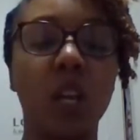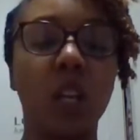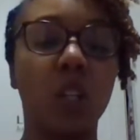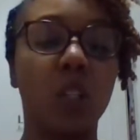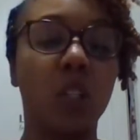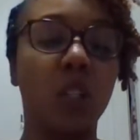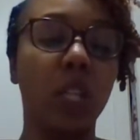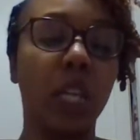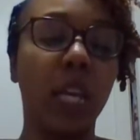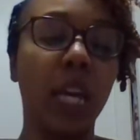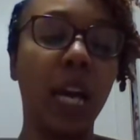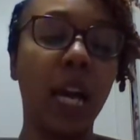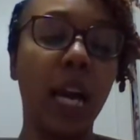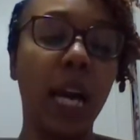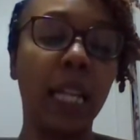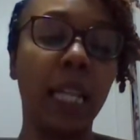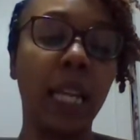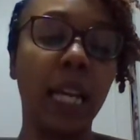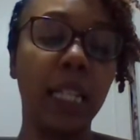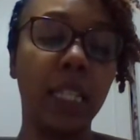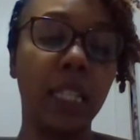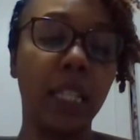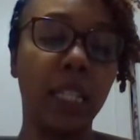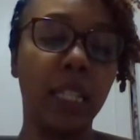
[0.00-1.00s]
So yeah, I
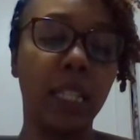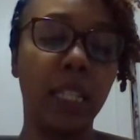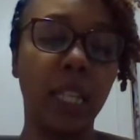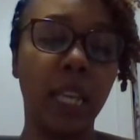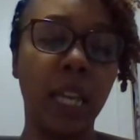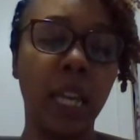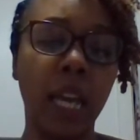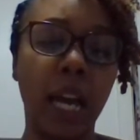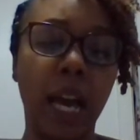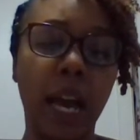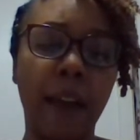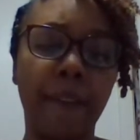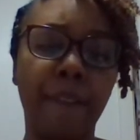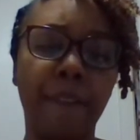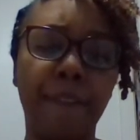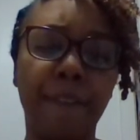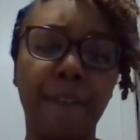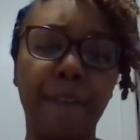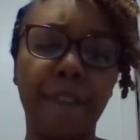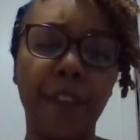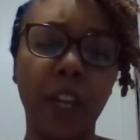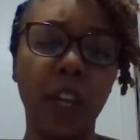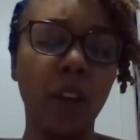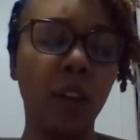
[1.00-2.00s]
like to see. I
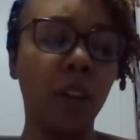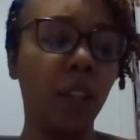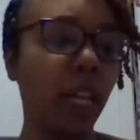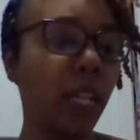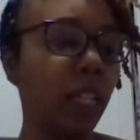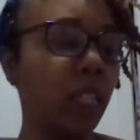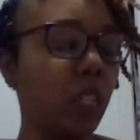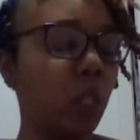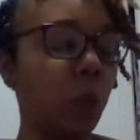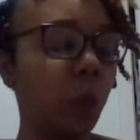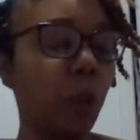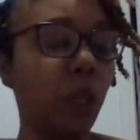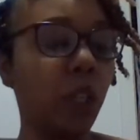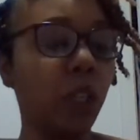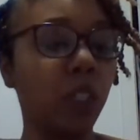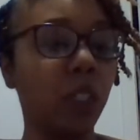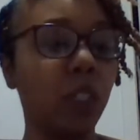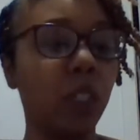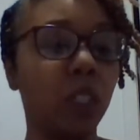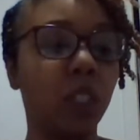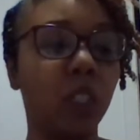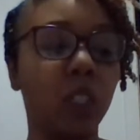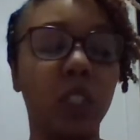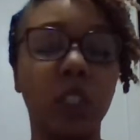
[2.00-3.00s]
feel like this
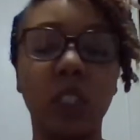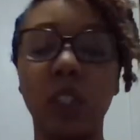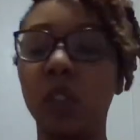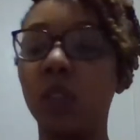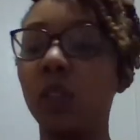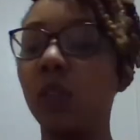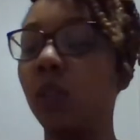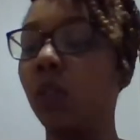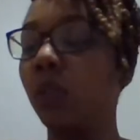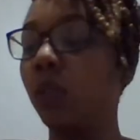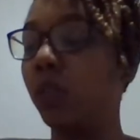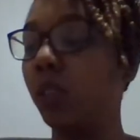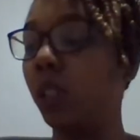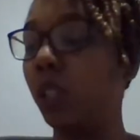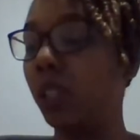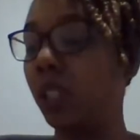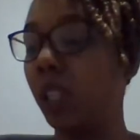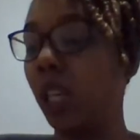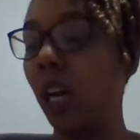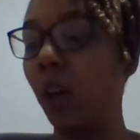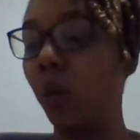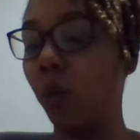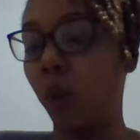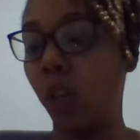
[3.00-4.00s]
person still does
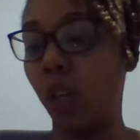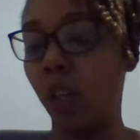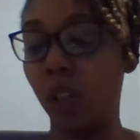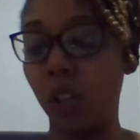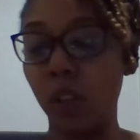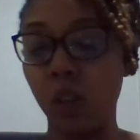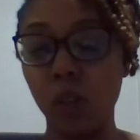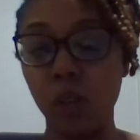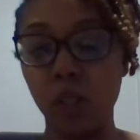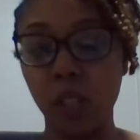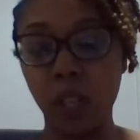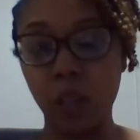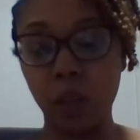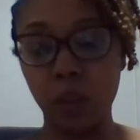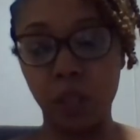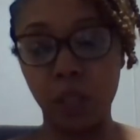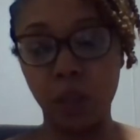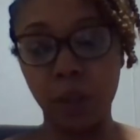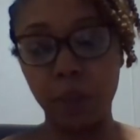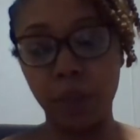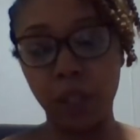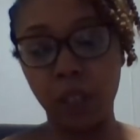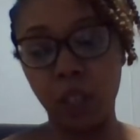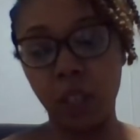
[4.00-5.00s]
not want to close out
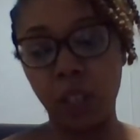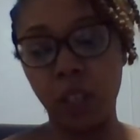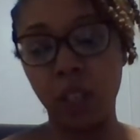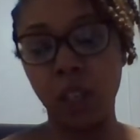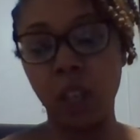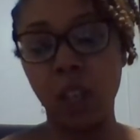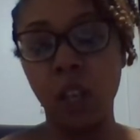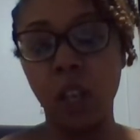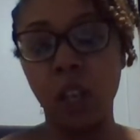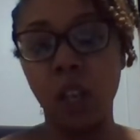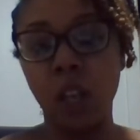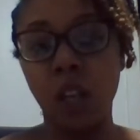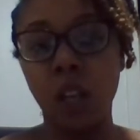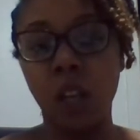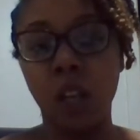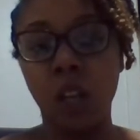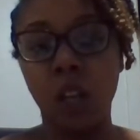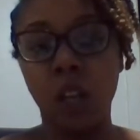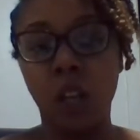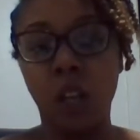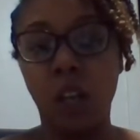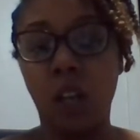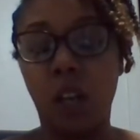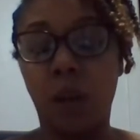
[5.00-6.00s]
something
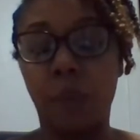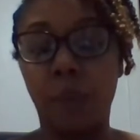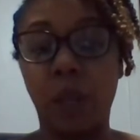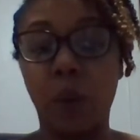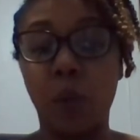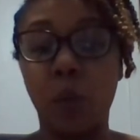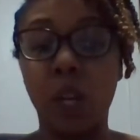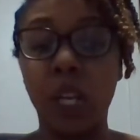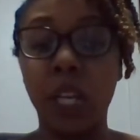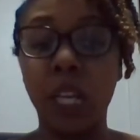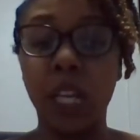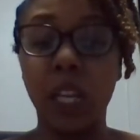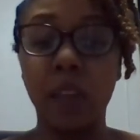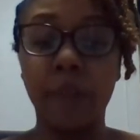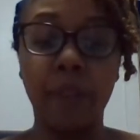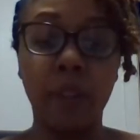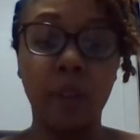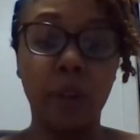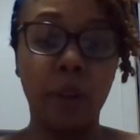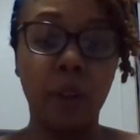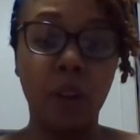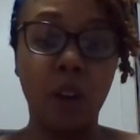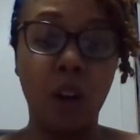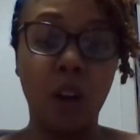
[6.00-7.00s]
um, they want to give
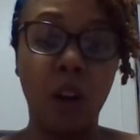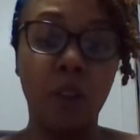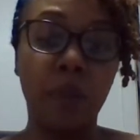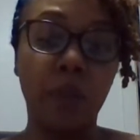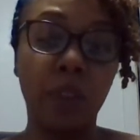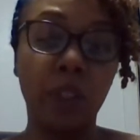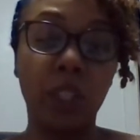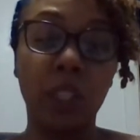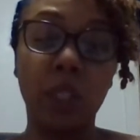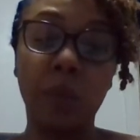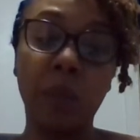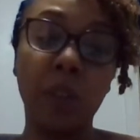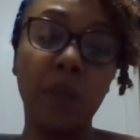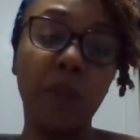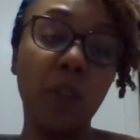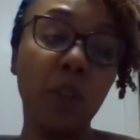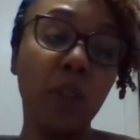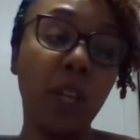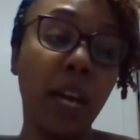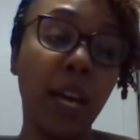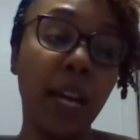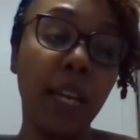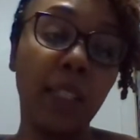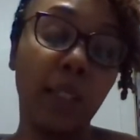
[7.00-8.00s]
you an offer. Some of you
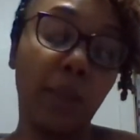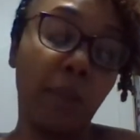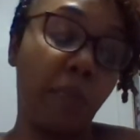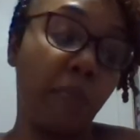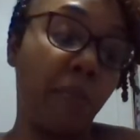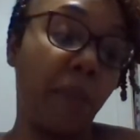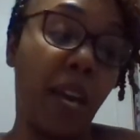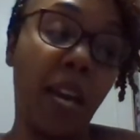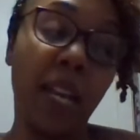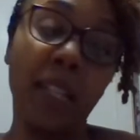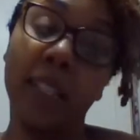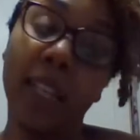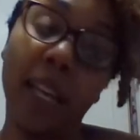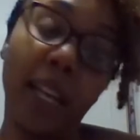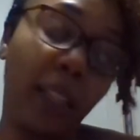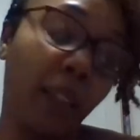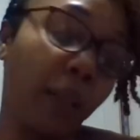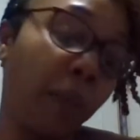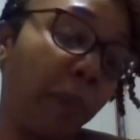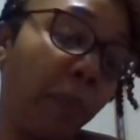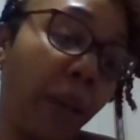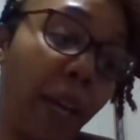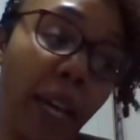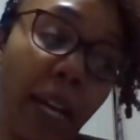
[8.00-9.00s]
guys may take
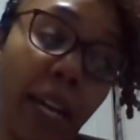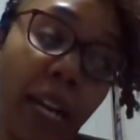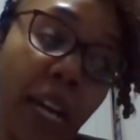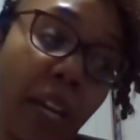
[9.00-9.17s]
them back.